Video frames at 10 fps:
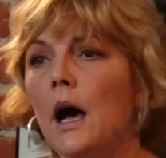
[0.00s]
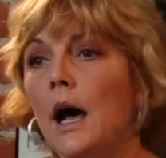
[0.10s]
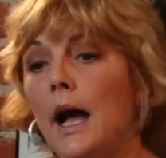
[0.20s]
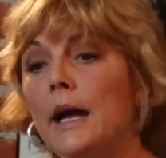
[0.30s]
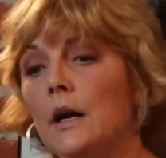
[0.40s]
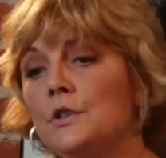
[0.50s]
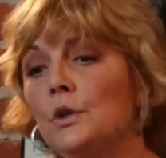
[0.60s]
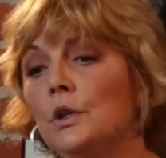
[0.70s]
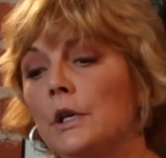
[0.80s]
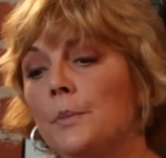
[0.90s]
I
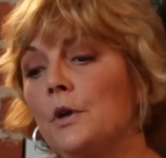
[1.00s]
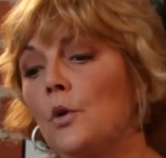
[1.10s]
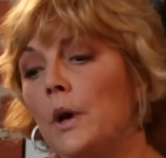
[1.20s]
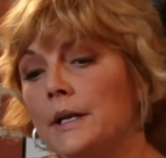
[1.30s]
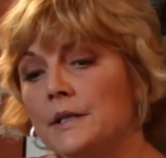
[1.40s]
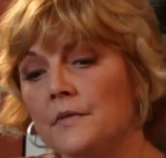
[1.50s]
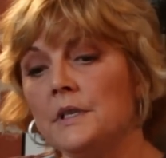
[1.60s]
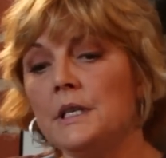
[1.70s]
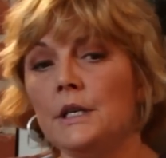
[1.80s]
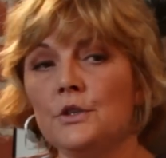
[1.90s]
also look up the credits of
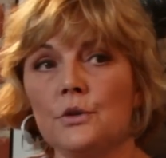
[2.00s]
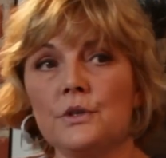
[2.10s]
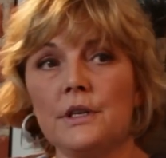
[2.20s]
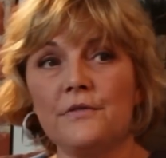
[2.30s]
the teachers.